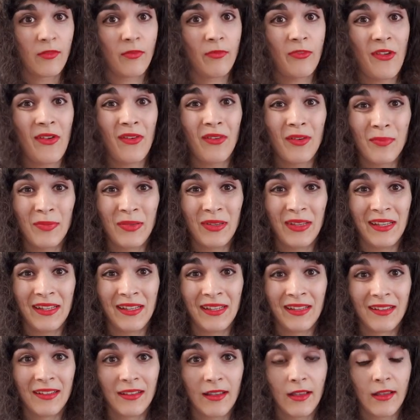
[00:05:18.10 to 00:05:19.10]

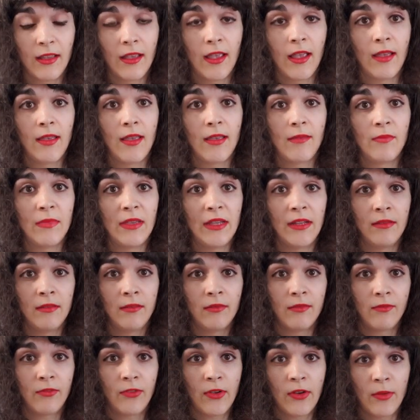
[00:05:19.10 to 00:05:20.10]
therapy. I
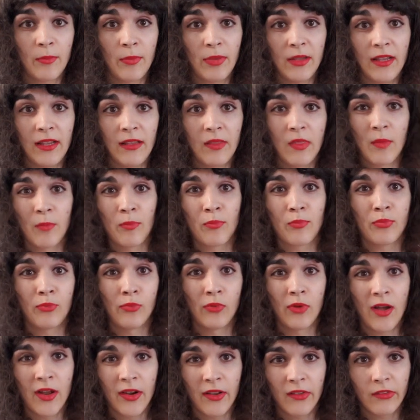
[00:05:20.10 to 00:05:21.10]
mean, therapy in the
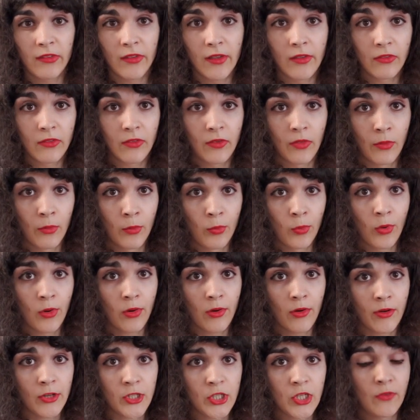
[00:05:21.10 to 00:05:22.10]
broadest sense of the
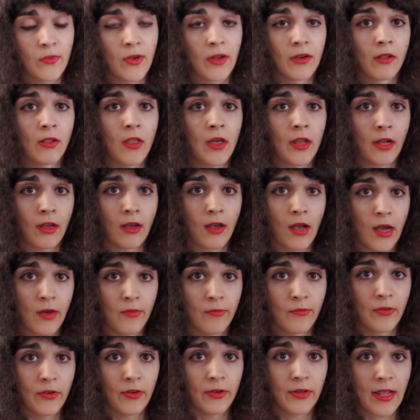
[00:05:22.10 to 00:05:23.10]
word. She found a lot of
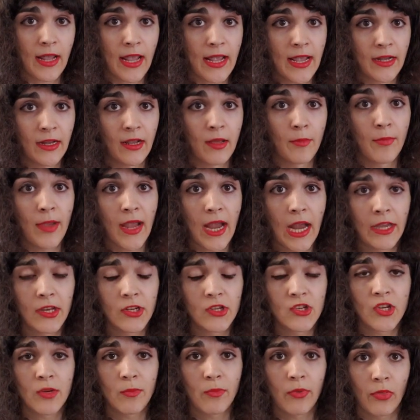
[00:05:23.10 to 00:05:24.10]
comfort and
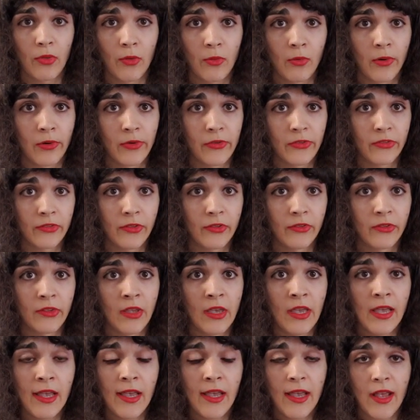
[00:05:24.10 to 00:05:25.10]
companionship with the
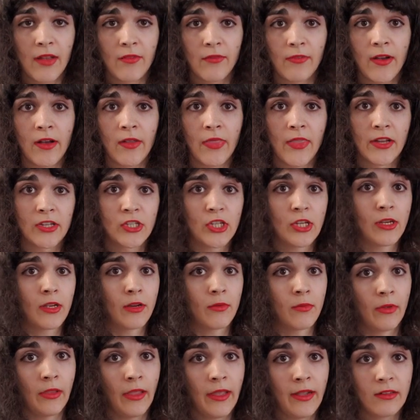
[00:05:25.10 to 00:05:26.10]
horses and found that she
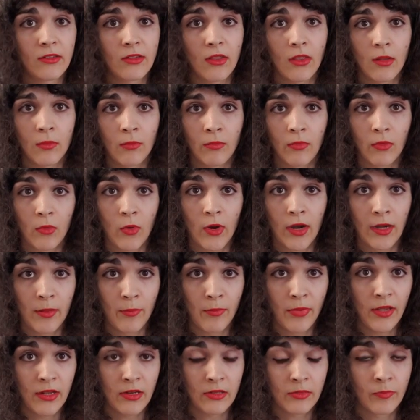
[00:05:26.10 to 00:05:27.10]
could relate to them quite a
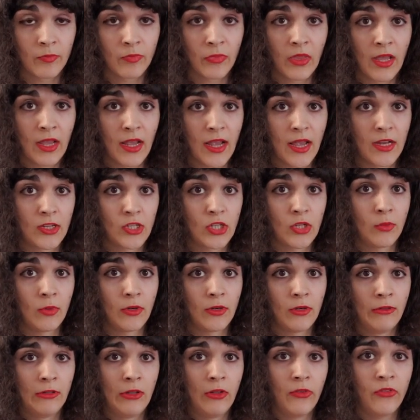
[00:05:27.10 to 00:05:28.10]
bit. And she
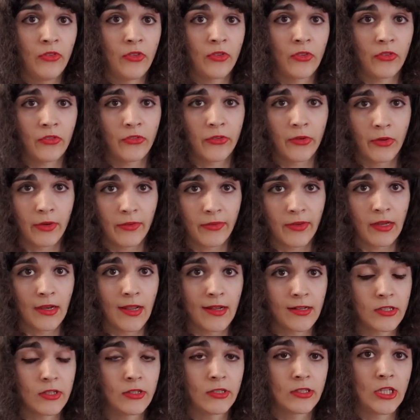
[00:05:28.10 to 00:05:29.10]
would use this sort of
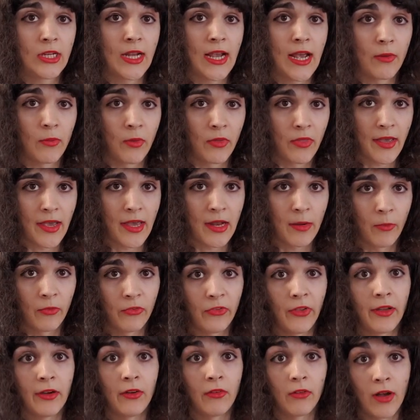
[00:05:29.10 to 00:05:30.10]
connection she had with
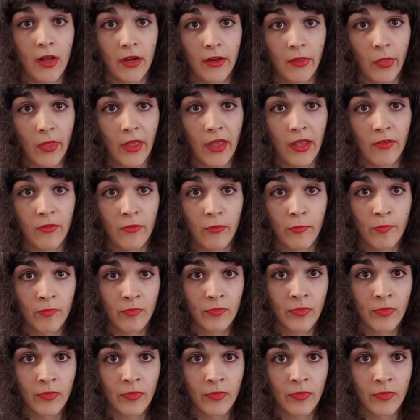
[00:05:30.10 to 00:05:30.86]
animals later on in life.